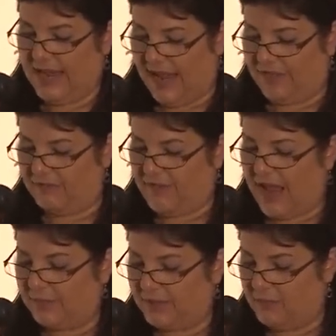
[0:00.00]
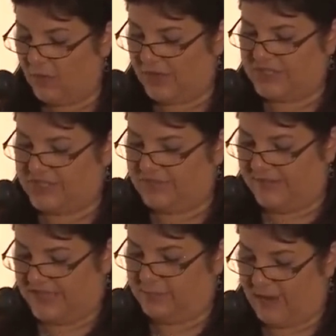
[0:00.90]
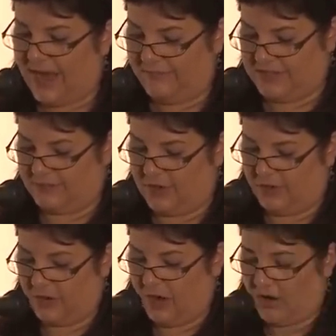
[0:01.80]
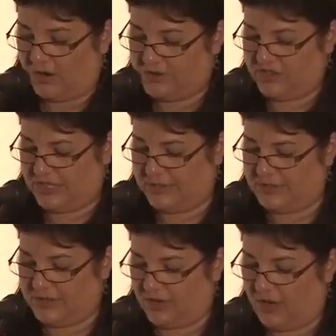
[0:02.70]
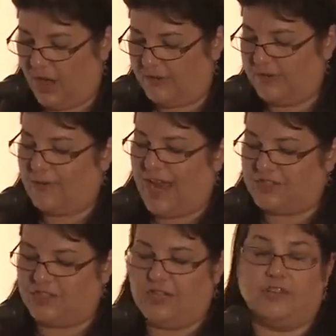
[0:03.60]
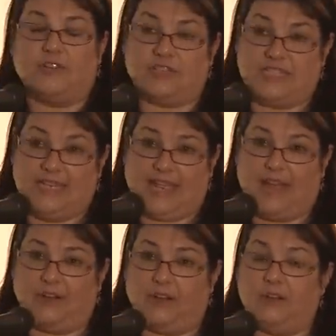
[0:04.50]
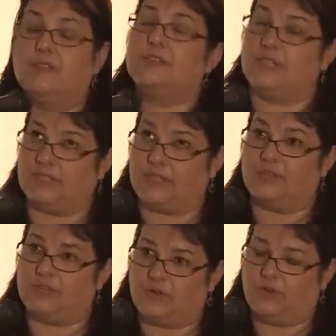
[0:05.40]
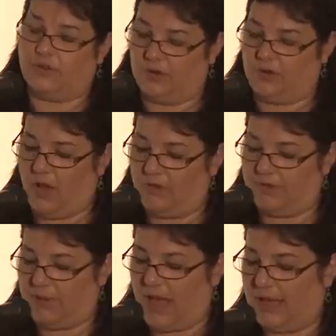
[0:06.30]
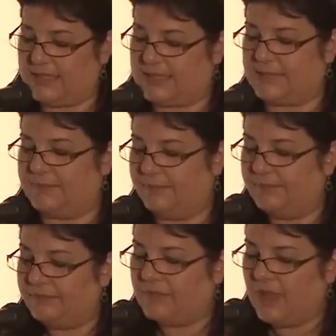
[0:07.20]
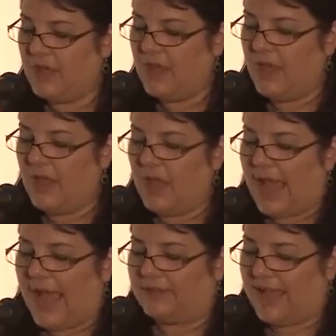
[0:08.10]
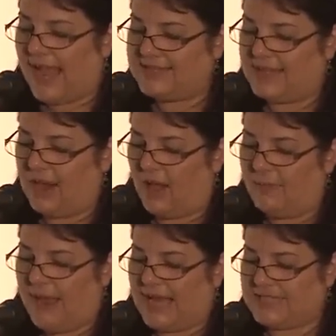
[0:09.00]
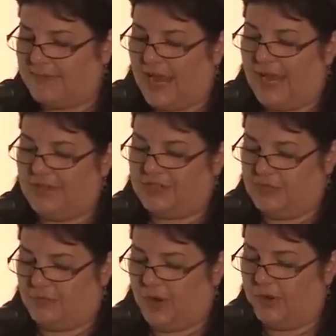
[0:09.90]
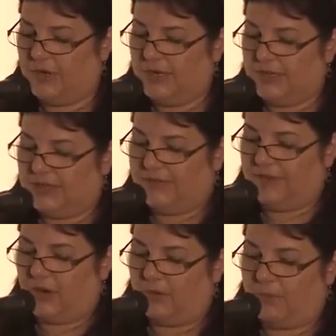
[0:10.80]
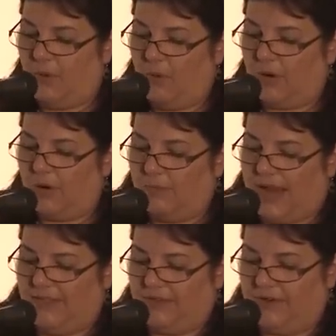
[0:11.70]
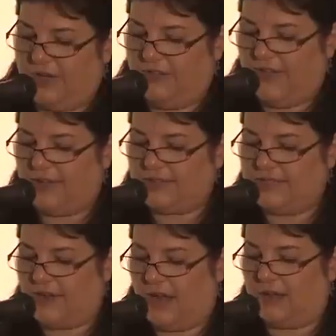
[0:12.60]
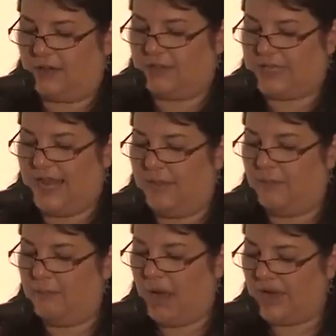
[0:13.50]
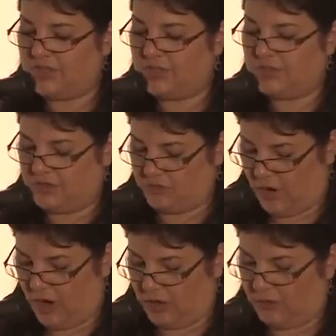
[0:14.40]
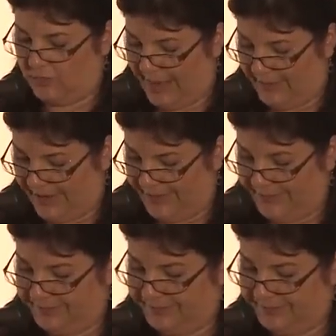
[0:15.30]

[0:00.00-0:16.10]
And the following morning, she fixed breakfast for her guards. She used their coffee ration in her tea kettle, since they'd stolen her coffee pots. At last, they all passed by, as she wrote, leaving her poorer by $30,000 and a much stronger rebel.